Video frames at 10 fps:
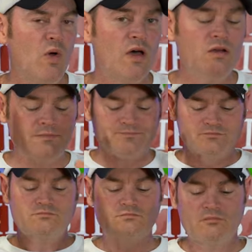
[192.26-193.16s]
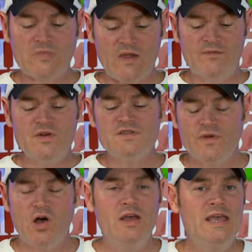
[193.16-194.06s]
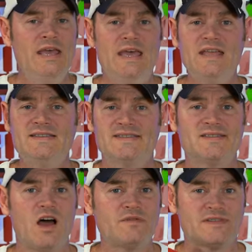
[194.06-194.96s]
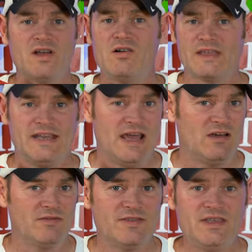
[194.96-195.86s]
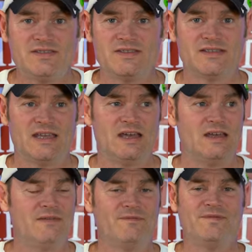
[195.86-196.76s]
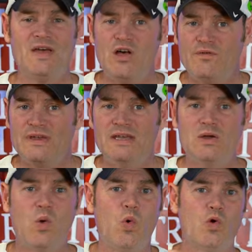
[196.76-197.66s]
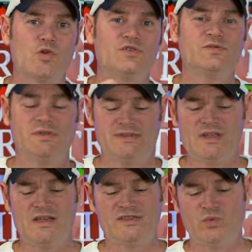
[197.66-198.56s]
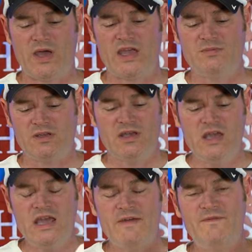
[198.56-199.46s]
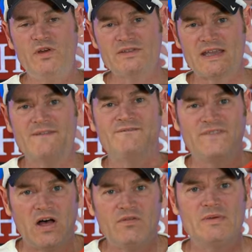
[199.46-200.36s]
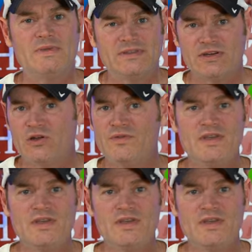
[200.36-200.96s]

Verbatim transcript: Well, first of all, it's as soft as all get out. This is uh, velvet, or it's not suede, but it feels like a velvet material.